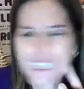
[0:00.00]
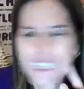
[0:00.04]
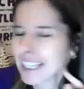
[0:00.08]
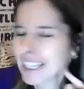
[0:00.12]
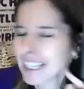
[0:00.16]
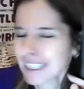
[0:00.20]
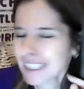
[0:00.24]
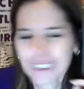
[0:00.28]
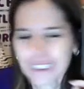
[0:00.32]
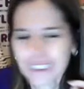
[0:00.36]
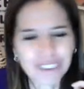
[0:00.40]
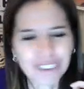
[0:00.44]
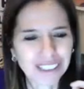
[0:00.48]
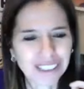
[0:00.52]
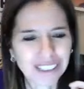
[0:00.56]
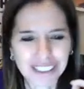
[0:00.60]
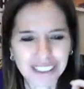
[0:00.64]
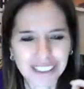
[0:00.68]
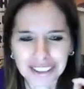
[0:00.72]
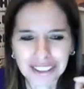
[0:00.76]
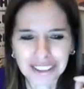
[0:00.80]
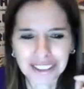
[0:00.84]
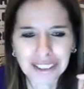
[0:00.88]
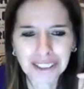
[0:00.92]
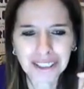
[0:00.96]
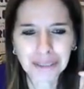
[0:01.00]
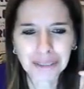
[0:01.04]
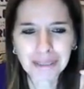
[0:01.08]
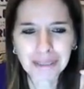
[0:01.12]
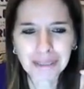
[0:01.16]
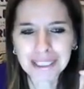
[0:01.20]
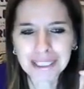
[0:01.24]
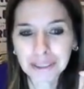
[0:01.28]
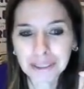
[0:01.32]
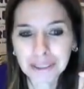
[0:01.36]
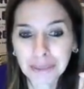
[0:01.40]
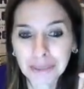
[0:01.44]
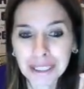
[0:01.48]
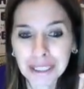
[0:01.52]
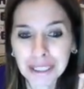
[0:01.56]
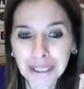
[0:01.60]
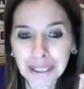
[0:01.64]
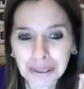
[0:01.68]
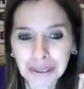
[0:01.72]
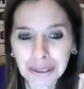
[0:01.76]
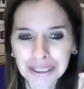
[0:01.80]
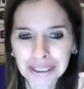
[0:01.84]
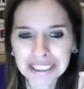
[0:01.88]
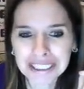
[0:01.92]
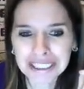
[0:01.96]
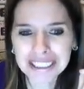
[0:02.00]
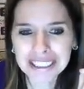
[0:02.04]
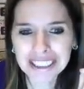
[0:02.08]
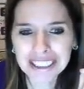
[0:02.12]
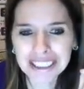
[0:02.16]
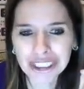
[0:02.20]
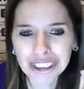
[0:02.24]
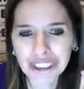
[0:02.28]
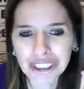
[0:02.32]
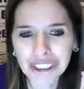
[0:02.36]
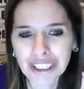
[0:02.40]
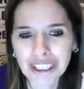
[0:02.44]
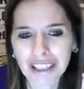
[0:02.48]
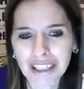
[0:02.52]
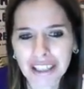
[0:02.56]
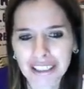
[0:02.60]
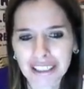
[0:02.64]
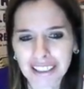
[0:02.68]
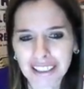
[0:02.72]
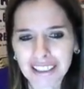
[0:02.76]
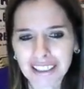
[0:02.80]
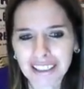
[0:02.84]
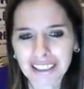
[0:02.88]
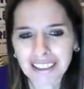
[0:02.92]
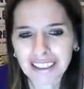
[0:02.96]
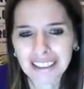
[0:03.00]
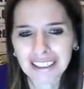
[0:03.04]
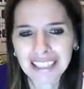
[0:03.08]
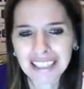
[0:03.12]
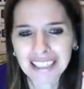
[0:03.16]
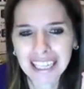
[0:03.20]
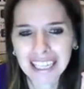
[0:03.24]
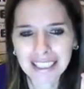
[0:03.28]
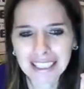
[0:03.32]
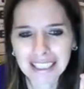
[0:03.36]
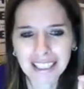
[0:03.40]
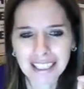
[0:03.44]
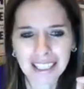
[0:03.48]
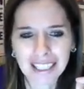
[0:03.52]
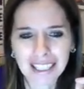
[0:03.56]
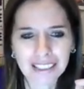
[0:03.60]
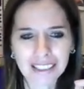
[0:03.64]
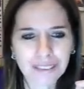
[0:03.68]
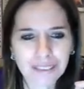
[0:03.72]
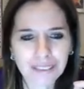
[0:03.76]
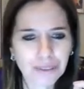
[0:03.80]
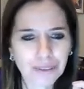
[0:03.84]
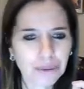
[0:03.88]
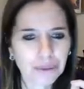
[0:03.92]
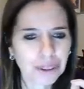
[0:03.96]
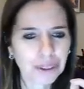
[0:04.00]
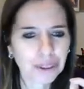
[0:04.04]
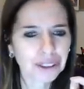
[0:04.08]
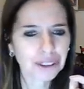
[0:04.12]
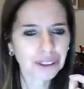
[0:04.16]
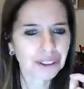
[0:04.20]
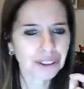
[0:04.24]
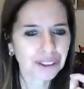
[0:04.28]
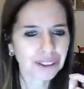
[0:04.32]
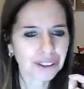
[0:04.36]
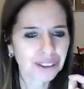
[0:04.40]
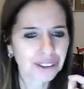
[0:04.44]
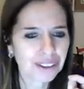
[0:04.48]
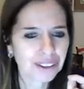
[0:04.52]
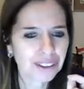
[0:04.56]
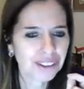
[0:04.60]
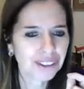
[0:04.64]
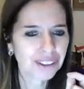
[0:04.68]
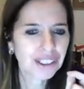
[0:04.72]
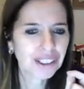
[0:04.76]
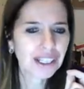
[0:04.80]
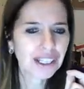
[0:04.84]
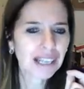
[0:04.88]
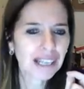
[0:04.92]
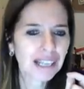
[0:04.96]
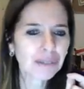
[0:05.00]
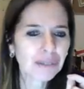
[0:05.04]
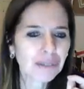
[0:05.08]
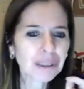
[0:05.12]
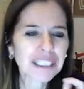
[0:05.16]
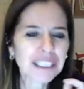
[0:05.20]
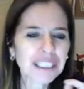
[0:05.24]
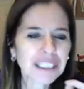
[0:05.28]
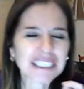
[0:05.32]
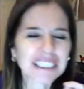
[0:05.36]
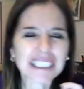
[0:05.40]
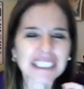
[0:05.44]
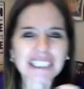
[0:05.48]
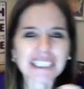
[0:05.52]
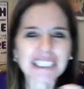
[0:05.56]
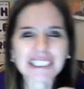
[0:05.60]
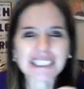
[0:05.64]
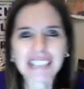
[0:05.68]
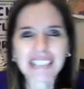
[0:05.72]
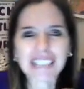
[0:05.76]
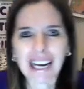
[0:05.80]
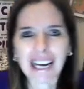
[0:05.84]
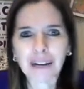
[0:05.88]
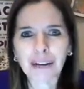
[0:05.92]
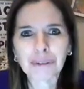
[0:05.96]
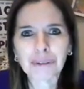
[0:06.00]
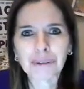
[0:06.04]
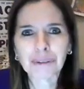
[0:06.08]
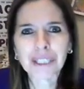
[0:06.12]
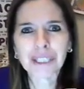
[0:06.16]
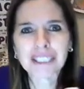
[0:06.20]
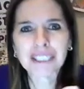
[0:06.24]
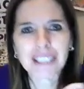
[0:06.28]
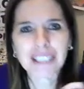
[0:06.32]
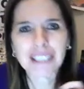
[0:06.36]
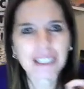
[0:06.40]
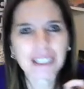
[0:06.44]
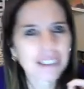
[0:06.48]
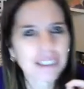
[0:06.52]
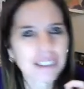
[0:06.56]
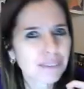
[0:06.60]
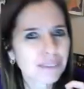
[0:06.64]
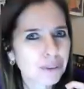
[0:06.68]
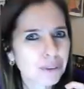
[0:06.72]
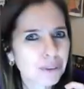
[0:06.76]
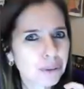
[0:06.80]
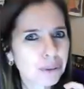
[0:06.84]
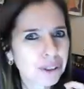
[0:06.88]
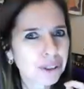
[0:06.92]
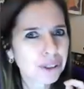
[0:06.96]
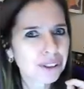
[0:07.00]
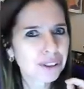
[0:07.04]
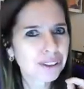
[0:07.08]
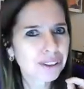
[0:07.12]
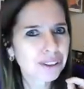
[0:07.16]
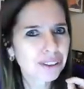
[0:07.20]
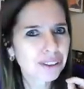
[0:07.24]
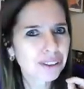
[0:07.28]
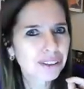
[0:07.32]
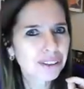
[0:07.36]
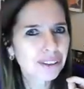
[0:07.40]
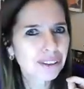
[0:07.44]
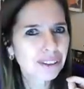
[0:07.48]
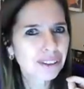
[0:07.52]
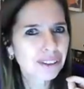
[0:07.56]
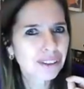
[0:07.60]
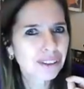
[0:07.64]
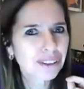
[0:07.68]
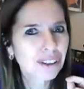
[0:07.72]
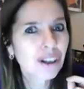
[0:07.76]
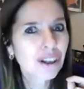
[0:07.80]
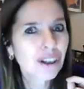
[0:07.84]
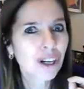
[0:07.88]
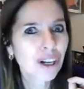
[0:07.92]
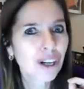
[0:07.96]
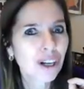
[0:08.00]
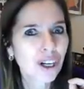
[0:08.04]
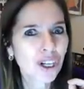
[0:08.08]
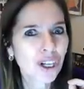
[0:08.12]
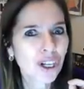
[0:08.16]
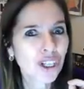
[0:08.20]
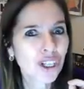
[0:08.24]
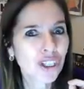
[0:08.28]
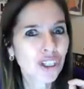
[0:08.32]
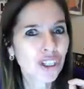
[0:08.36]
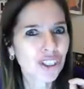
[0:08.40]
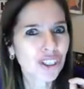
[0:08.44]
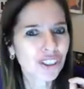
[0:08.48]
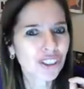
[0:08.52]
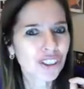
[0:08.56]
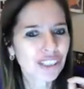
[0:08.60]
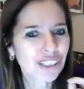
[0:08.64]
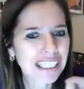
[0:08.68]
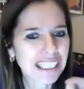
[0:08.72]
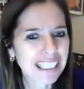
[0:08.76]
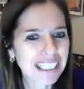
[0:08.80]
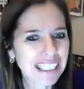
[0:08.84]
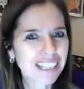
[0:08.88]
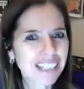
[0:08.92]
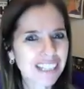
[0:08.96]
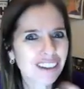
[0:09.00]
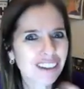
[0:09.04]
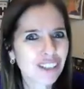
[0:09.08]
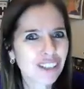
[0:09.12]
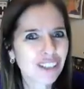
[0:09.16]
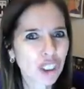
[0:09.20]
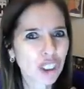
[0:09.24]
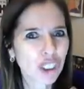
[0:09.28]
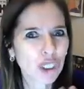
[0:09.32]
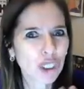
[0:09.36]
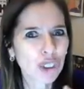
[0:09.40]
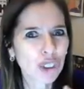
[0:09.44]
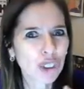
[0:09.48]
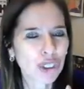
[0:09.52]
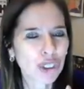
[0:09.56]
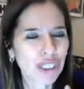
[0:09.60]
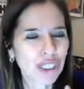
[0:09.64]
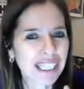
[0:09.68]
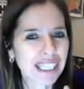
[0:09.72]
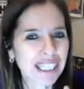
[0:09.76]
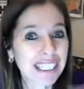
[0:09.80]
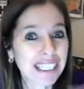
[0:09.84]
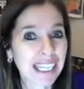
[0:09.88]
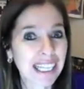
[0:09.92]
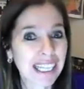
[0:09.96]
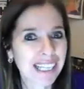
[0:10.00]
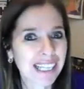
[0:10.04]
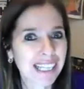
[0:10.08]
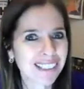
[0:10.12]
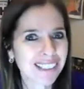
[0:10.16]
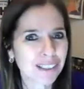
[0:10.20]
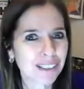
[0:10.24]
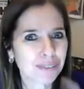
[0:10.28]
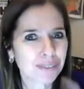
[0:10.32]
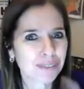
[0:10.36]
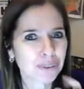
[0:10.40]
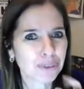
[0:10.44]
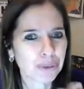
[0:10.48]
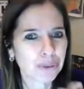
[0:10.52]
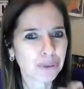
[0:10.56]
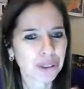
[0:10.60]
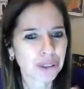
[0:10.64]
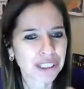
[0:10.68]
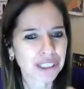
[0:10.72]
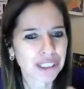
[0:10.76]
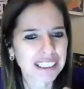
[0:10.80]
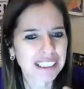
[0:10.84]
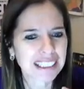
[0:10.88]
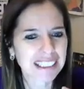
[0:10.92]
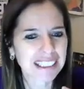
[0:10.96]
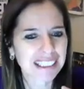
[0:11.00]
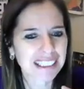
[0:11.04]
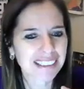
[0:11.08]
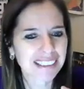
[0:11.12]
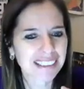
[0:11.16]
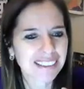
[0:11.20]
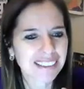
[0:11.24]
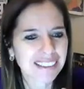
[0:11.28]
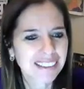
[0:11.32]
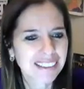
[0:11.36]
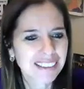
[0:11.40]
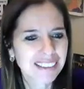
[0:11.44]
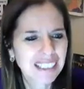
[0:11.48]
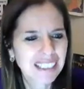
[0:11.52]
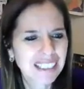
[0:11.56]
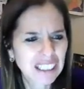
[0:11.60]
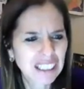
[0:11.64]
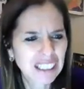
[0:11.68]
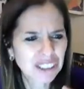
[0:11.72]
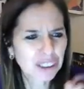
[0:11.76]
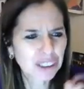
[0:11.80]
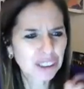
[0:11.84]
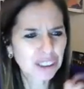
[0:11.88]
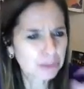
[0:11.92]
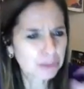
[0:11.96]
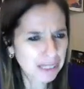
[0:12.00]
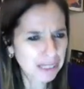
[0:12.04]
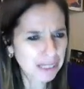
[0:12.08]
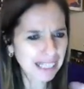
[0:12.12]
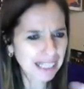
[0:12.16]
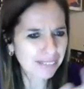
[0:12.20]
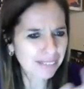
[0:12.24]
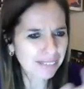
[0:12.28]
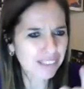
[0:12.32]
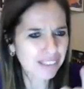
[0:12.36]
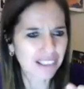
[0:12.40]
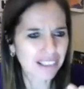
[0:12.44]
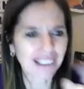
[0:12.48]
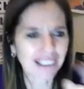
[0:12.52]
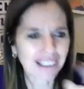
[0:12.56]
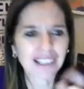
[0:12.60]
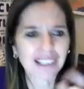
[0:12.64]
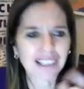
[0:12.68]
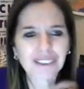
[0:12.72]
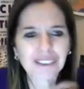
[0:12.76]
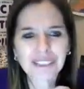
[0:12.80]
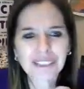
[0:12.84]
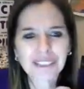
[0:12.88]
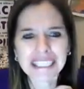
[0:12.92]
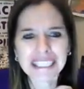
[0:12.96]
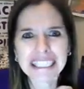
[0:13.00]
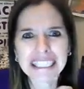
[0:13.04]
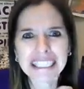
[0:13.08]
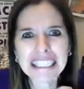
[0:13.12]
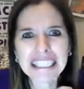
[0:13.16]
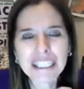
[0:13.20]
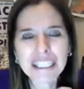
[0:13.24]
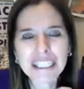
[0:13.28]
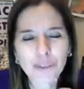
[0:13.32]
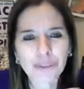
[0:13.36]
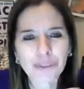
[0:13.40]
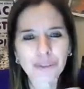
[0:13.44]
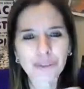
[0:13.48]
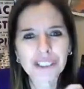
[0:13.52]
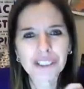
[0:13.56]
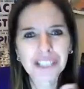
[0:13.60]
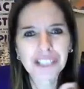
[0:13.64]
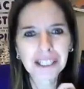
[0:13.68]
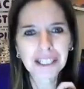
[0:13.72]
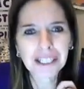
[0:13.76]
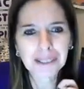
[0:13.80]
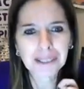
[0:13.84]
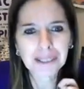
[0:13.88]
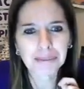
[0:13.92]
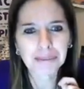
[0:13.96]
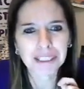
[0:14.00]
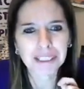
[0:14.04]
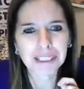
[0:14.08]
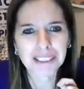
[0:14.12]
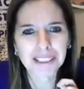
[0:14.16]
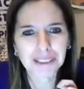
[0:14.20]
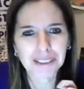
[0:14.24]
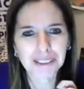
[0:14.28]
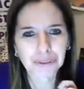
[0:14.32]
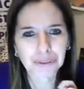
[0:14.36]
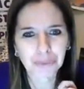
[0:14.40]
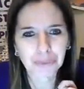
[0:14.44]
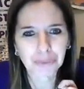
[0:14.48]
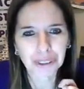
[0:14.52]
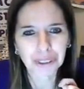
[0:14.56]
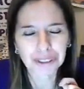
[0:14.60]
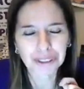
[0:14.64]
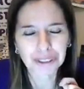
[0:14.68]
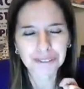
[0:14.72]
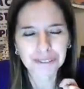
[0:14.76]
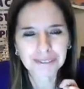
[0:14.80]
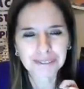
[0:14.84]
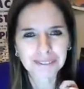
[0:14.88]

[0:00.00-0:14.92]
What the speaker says: Goodness, no, because we noticed this chunk at the end of a word. And what is this sound at the end of a word? E-R, at the end of a word, isn't it? So we have the letter E 3 times in this word.